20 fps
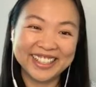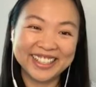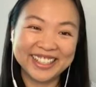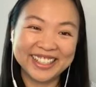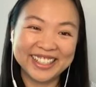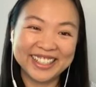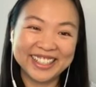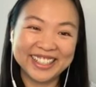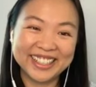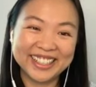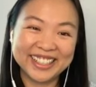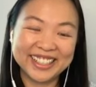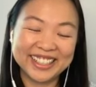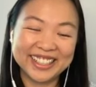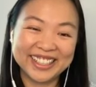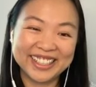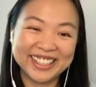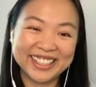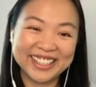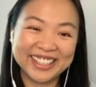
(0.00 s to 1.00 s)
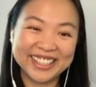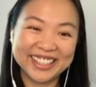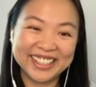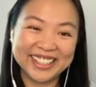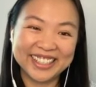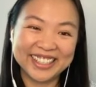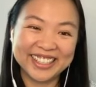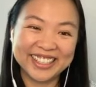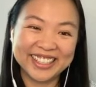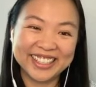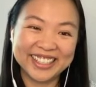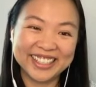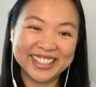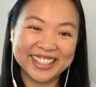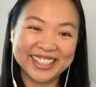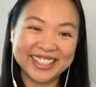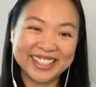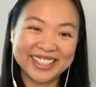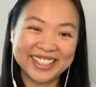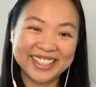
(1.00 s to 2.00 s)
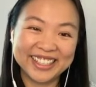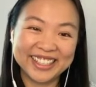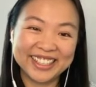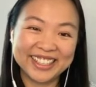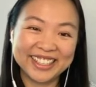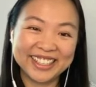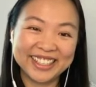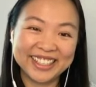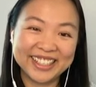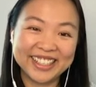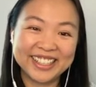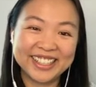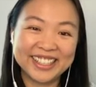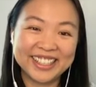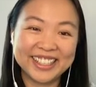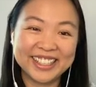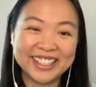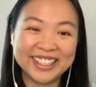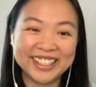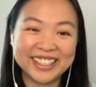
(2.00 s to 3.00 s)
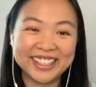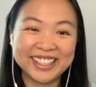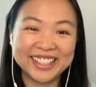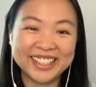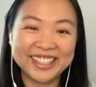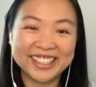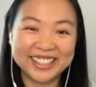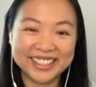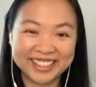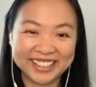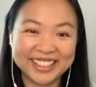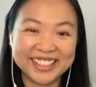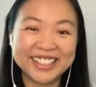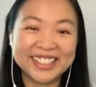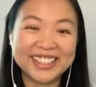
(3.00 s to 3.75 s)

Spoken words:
The person shown says nothing.